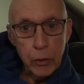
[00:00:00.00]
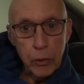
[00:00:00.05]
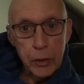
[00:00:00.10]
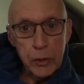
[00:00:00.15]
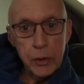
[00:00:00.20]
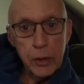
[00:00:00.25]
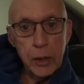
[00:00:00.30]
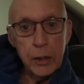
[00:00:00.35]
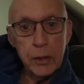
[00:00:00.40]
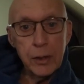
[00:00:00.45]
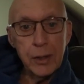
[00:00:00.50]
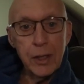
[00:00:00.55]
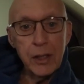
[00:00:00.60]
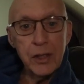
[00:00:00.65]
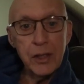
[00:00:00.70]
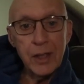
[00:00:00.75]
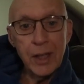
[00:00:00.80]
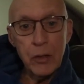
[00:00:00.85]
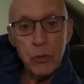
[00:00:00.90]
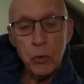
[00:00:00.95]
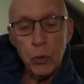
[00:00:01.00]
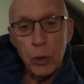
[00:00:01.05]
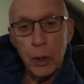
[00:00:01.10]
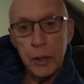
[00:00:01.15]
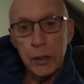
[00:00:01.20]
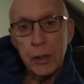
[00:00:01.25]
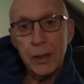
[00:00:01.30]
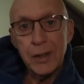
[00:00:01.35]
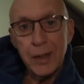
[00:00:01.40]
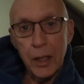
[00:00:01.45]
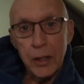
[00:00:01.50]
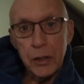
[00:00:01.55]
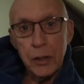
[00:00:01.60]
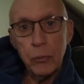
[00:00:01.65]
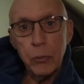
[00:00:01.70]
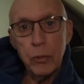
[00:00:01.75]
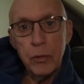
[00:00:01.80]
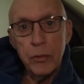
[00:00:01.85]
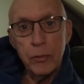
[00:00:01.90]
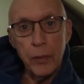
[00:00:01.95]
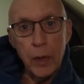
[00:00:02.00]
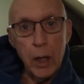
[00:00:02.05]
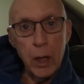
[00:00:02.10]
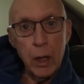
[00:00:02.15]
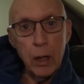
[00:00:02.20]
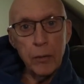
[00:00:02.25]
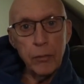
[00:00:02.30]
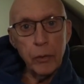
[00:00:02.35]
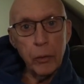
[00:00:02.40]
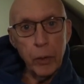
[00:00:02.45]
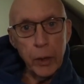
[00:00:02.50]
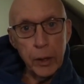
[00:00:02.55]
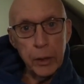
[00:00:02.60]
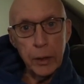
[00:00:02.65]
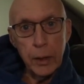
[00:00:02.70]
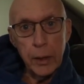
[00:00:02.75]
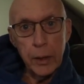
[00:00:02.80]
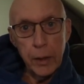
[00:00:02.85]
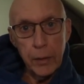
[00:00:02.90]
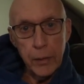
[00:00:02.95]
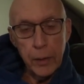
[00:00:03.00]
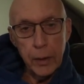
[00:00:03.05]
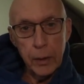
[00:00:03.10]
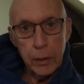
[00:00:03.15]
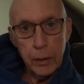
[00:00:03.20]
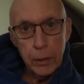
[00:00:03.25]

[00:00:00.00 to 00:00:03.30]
It's decentralized. It doesn't revolve around anything.